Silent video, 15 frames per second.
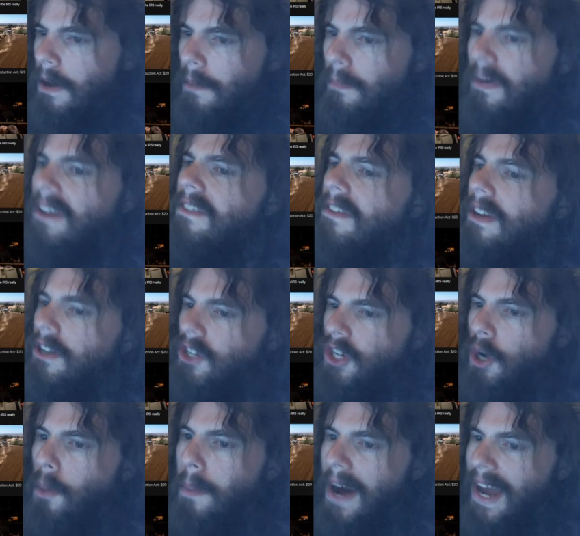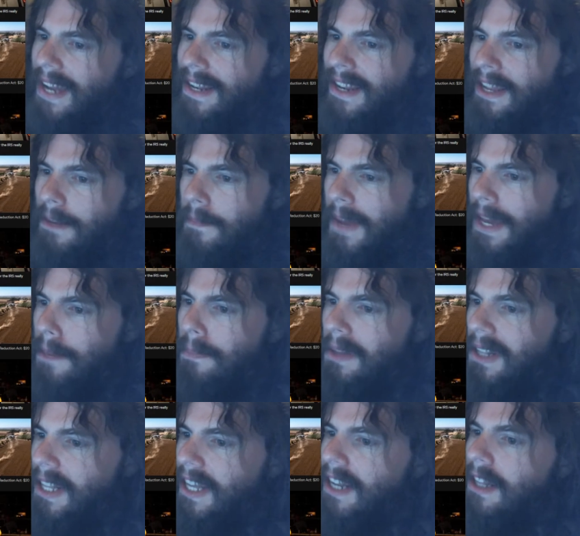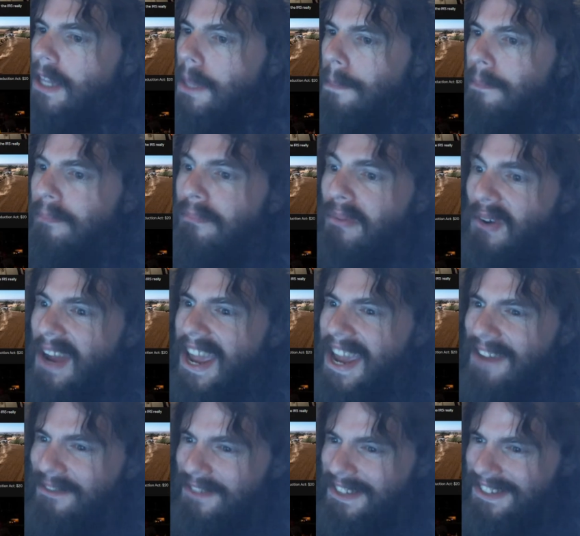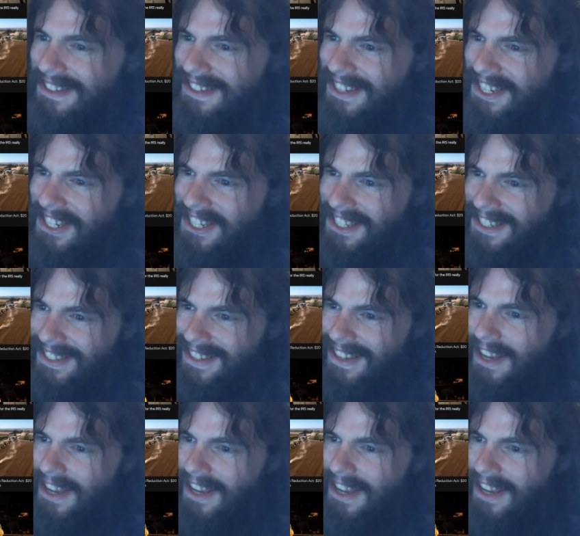President Joe Biden had made a politically brave decision,